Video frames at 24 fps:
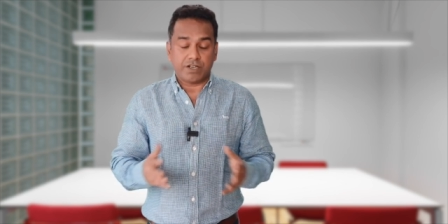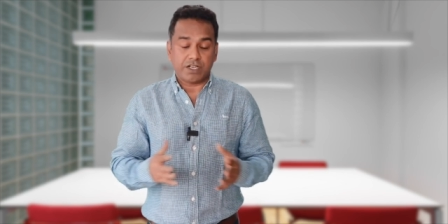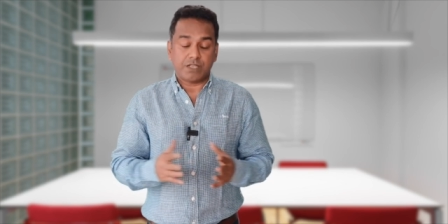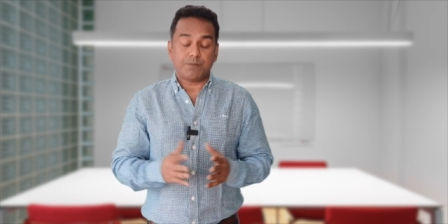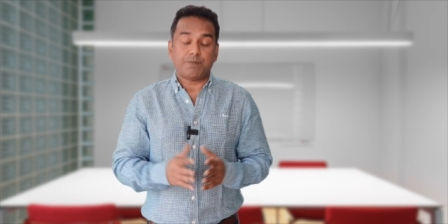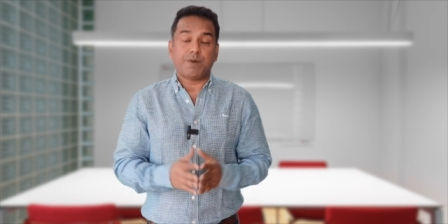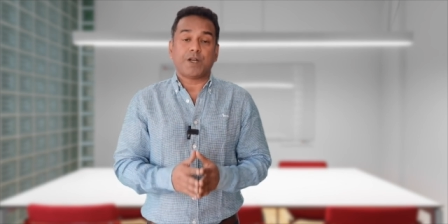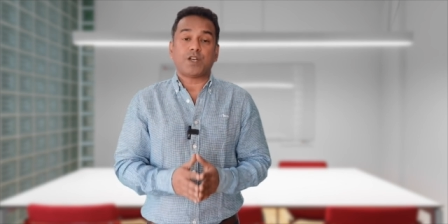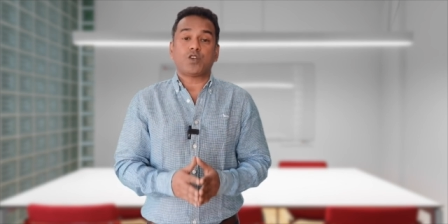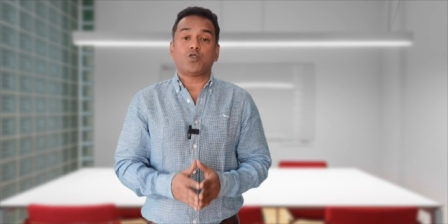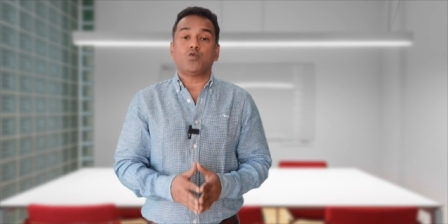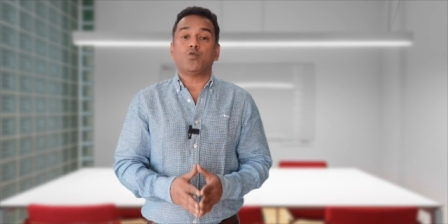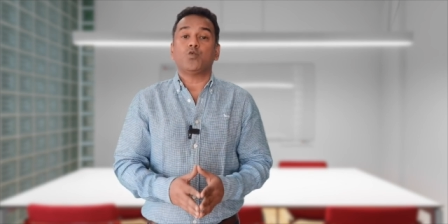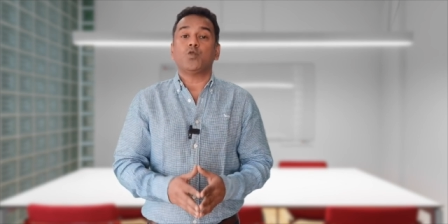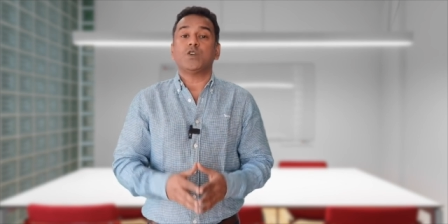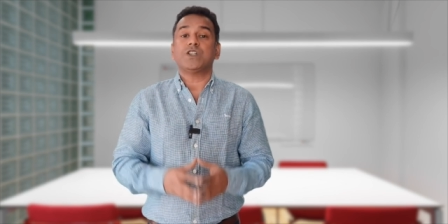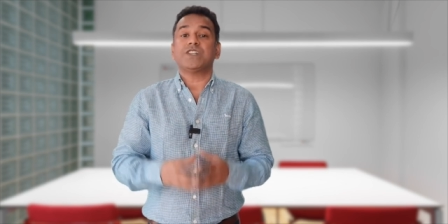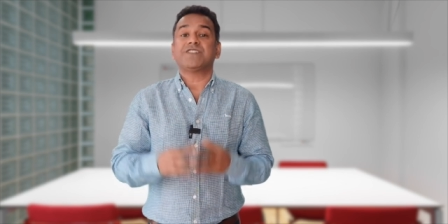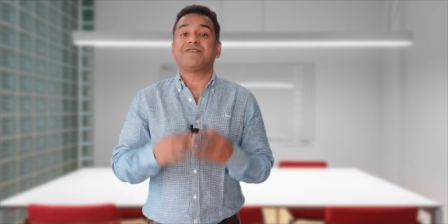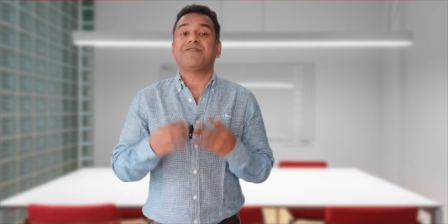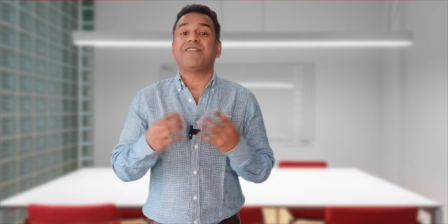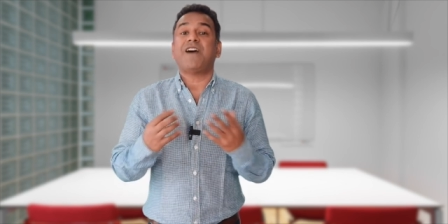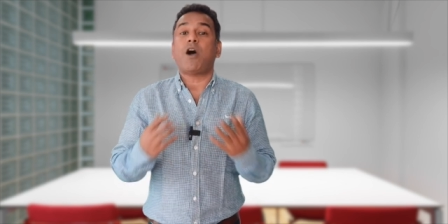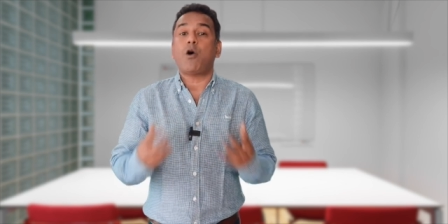respect
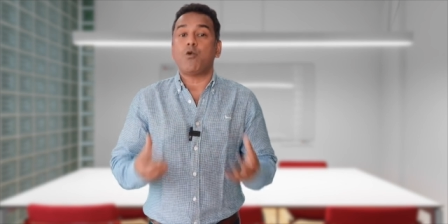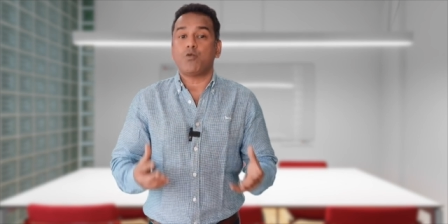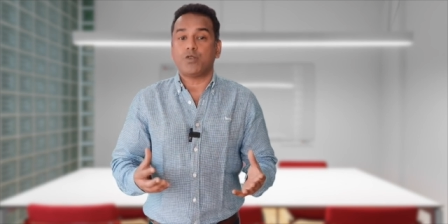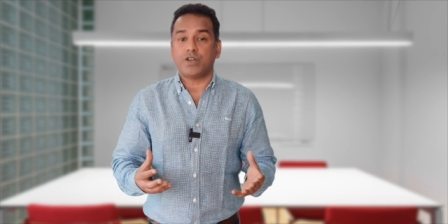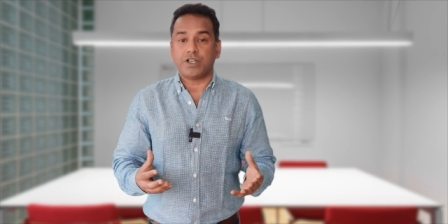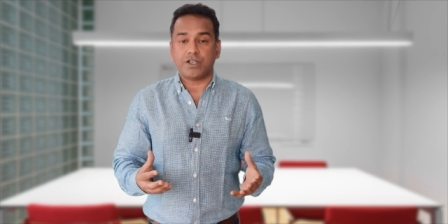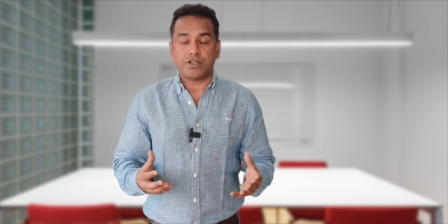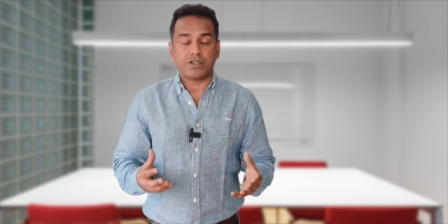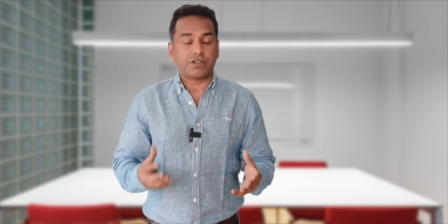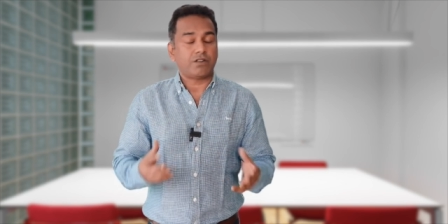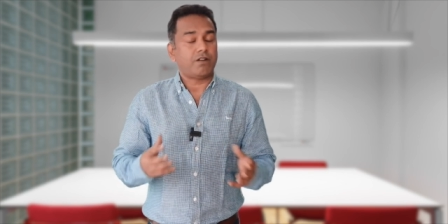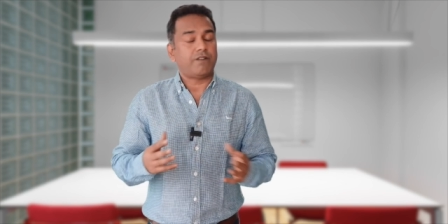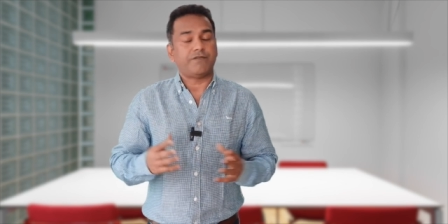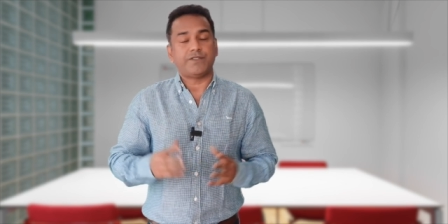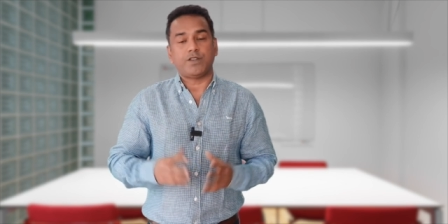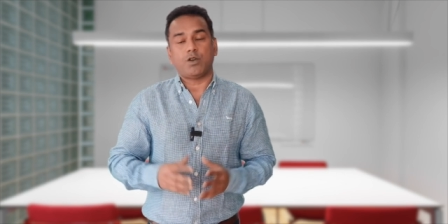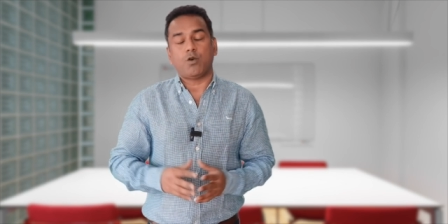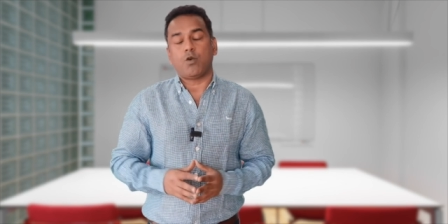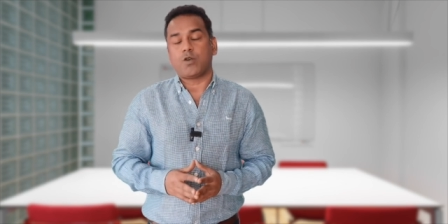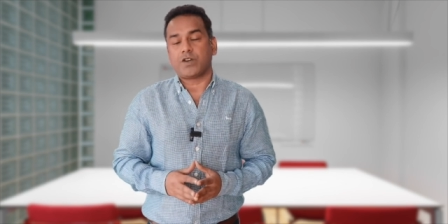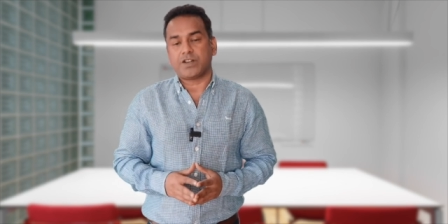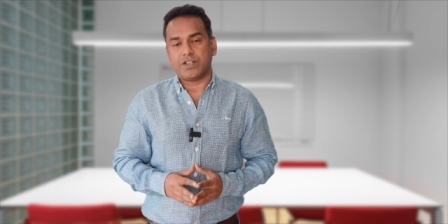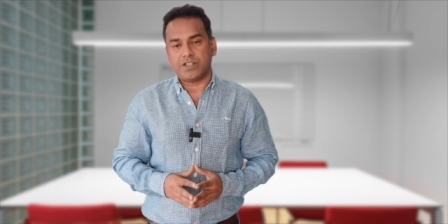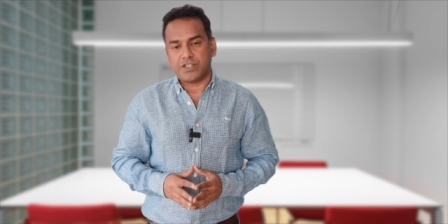towards founders of the
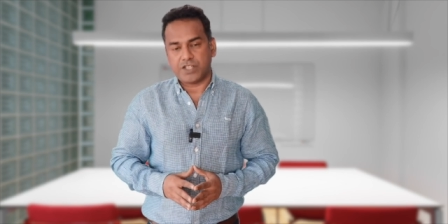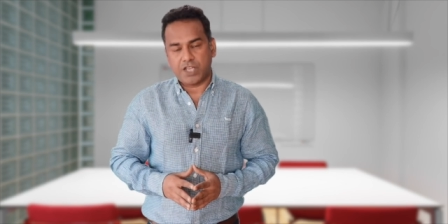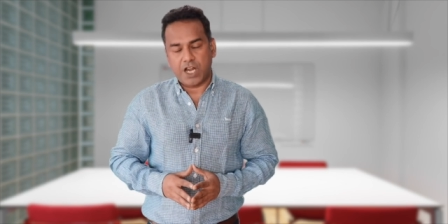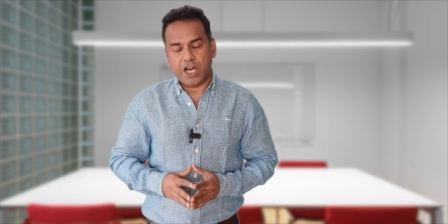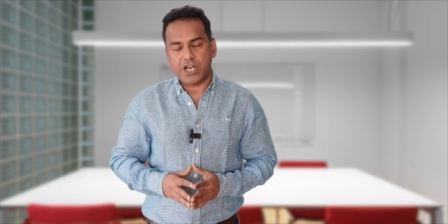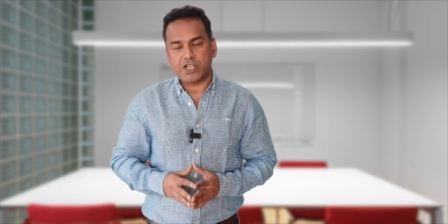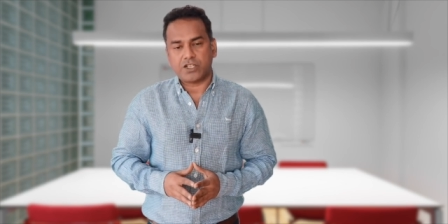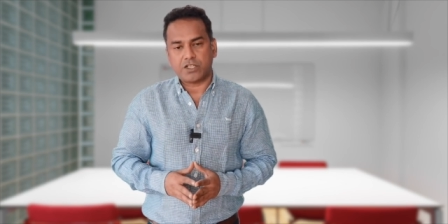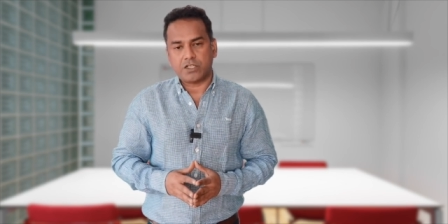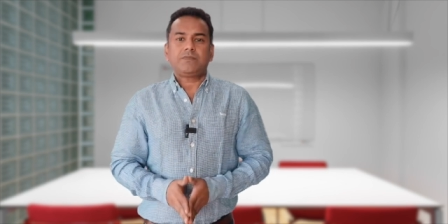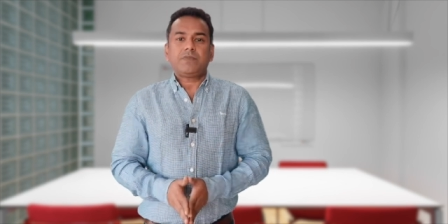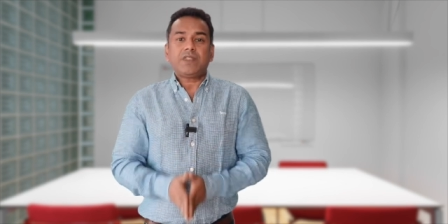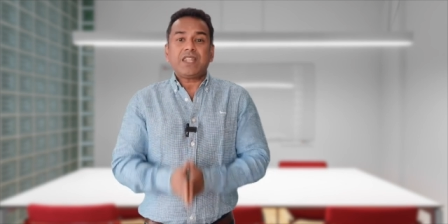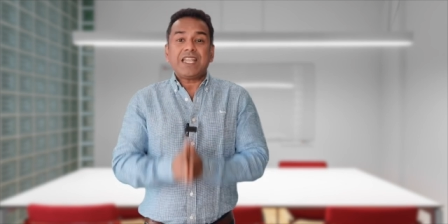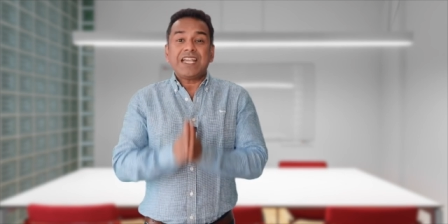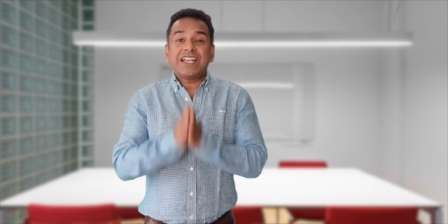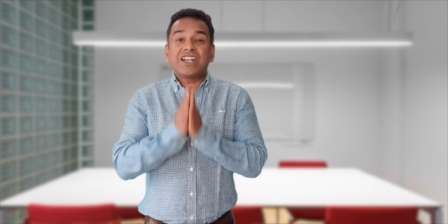organization.